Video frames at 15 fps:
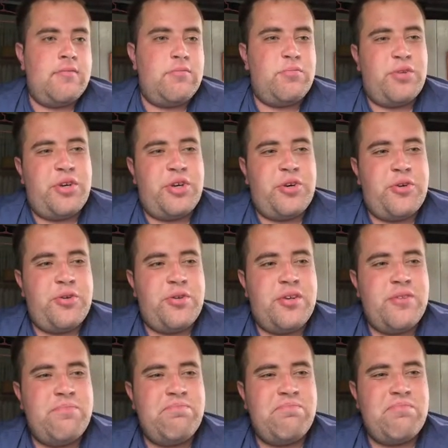Well,
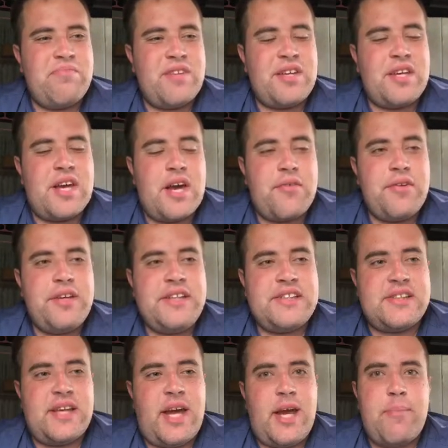can't really
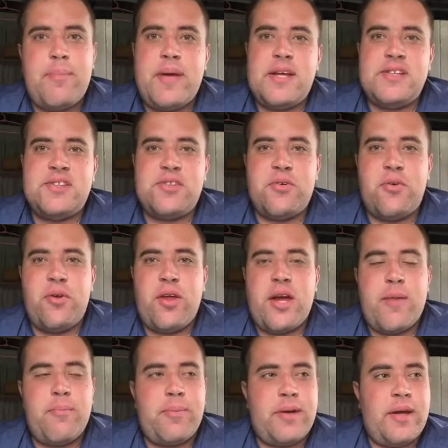say big
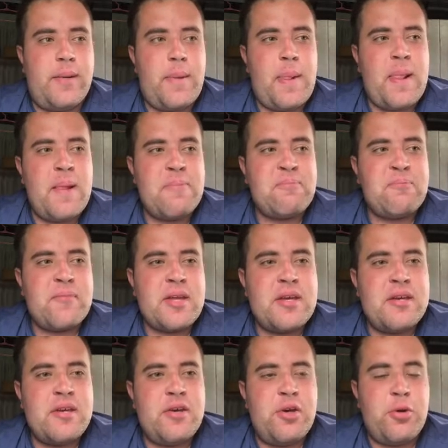scoreline, but
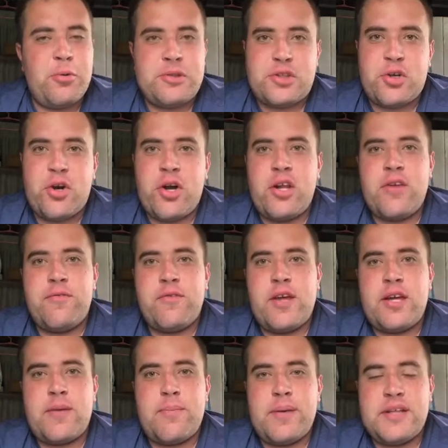it was kind of
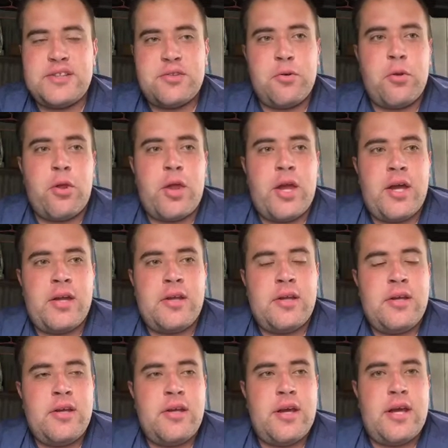like a big scoreline
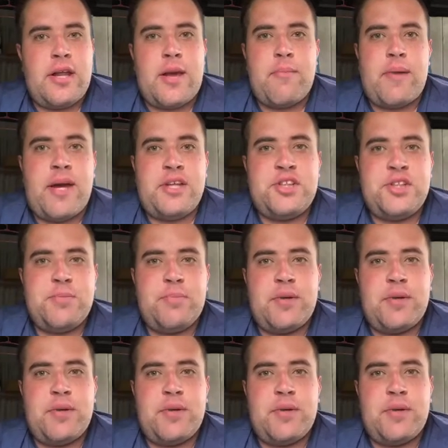in that match.